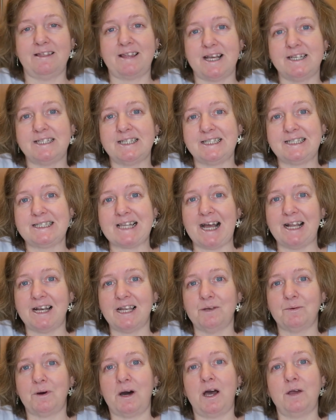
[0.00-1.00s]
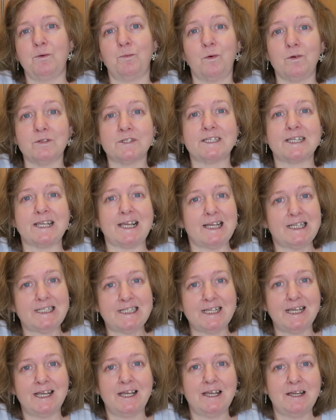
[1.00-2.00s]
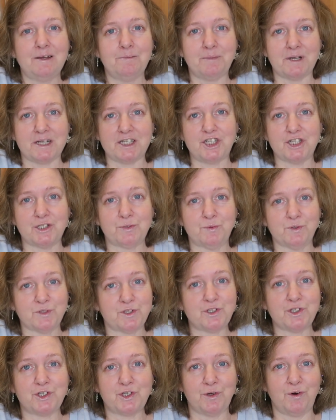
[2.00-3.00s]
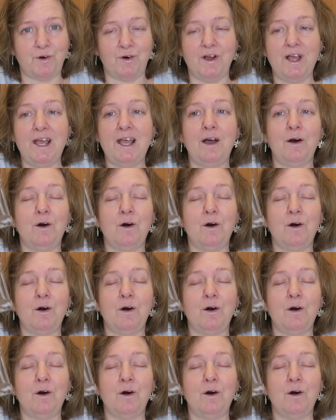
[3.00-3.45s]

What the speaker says: That is exactly what I wanted, but I just wasn't sure.